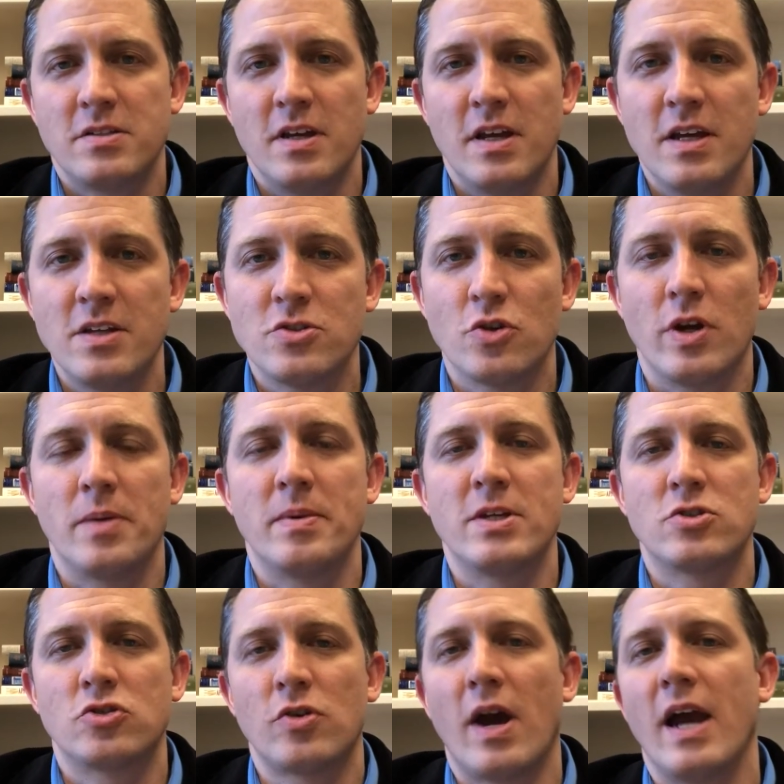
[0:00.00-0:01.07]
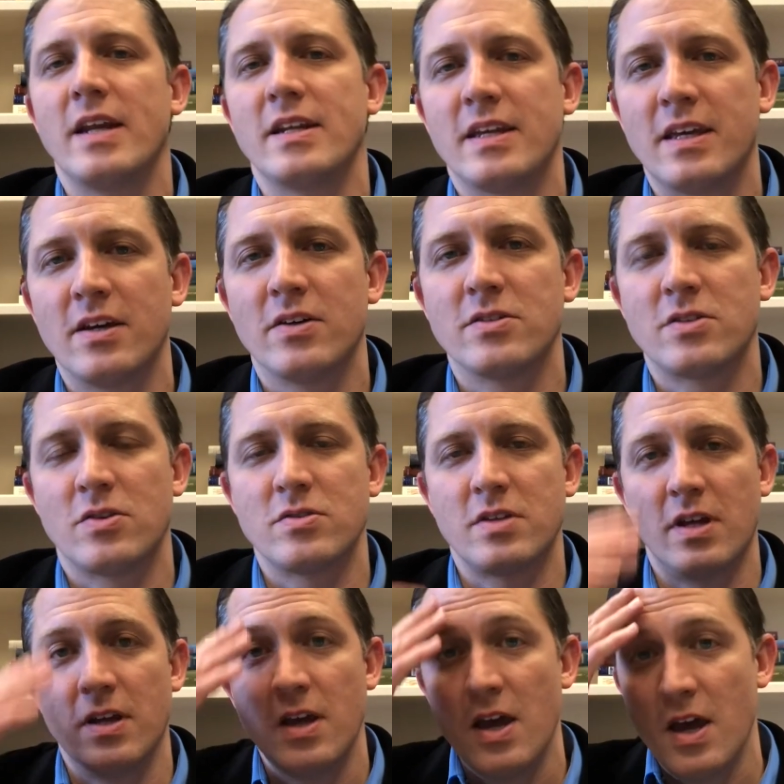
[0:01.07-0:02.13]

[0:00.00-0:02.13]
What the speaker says: to injure him. He's trying to kill his own son.